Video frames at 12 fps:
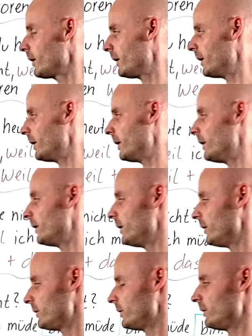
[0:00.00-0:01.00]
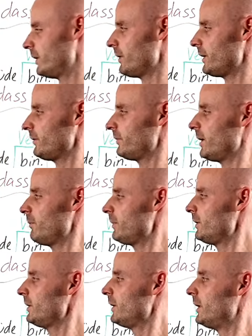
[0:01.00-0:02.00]
And then another
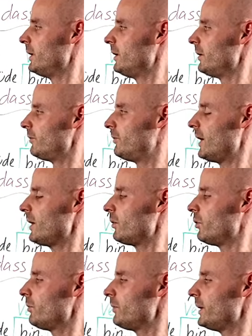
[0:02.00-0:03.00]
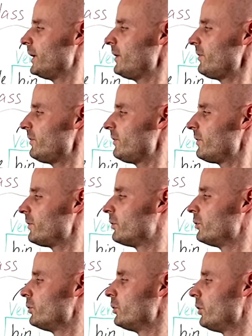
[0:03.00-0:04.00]
example. Warum isst
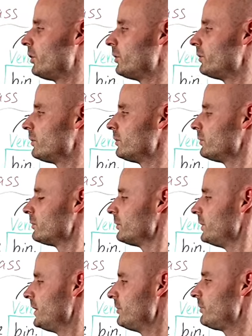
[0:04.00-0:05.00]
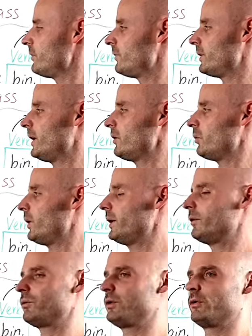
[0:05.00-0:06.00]
du nichts? Yeah?
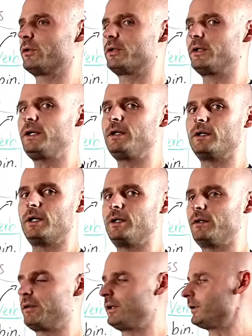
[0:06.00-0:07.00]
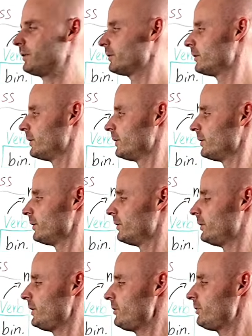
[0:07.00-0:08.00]
Why do you not eat anything?
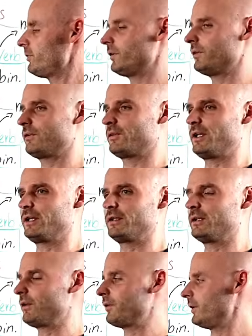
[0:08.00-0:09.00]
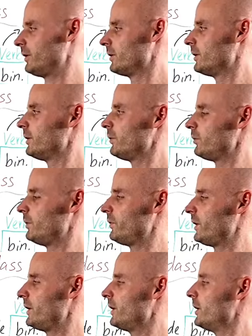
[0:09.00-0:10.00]
Nichts is like nothing. We
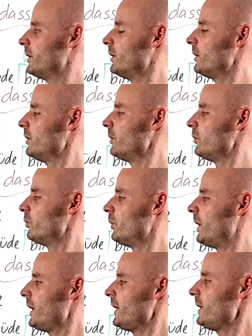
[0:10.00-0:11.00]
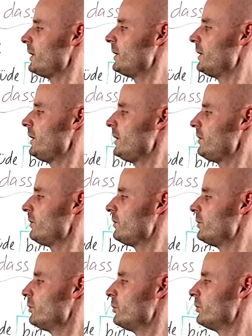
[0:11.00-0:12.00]
say, why eat
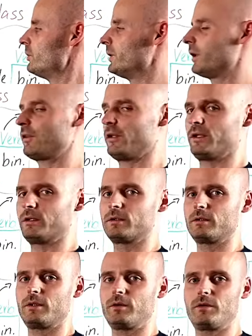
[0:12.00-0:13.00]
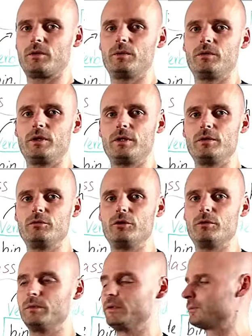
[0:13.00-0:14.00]
you nothing? That's how we say it in
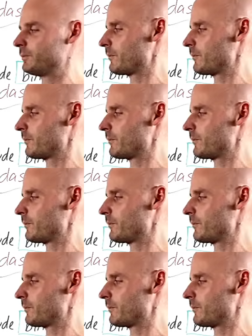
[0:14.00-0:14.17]
German.